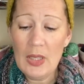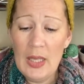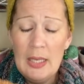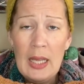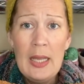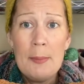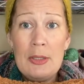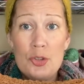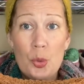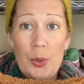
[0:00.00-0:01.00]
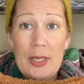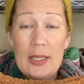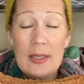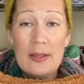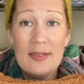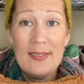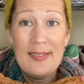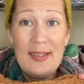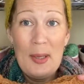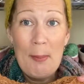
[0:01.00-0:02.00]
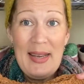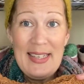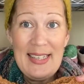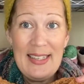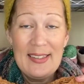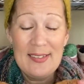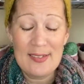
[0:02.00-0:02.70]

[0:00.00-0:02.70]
and I am enjoying making it.